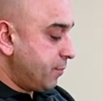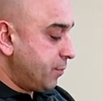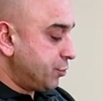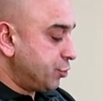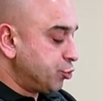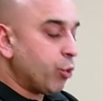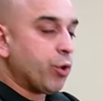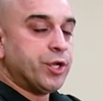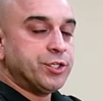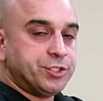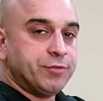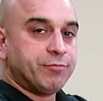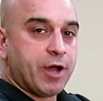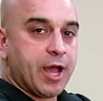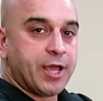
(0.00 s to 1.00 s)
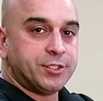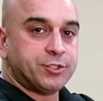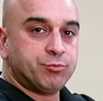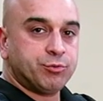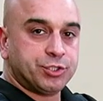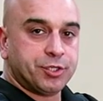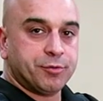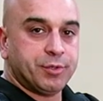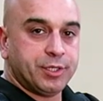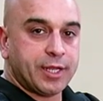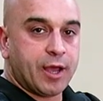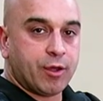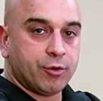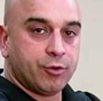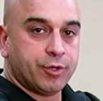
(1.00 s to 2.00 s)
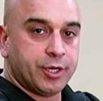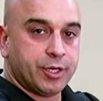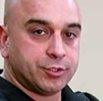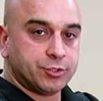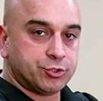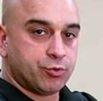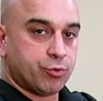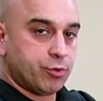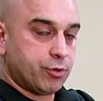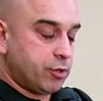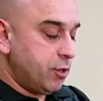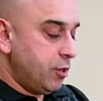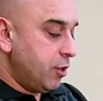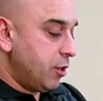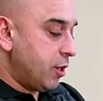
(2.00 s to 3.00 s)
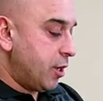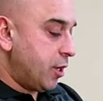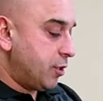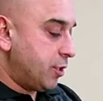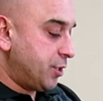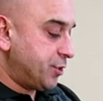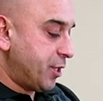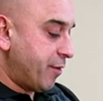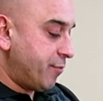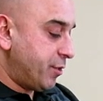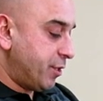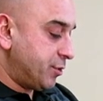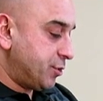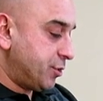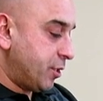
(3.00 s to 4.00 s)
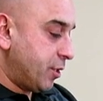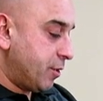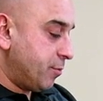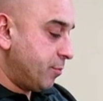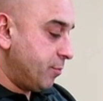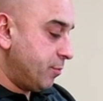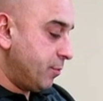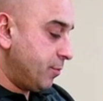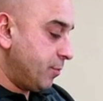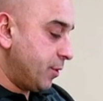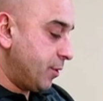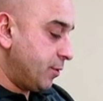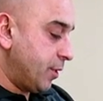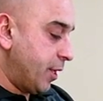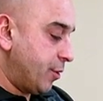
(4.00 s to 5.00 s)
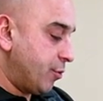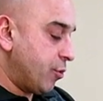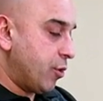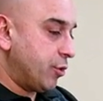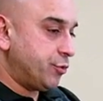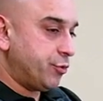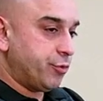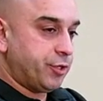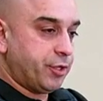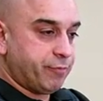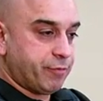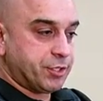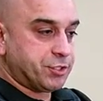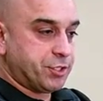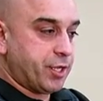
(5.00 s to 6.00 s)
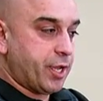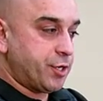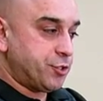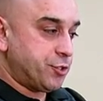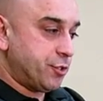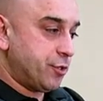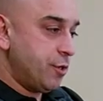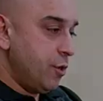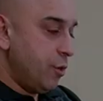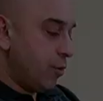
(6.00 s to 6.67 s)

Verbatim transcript: storage device, which can be downloaded and stored as evidence later on during the investigation.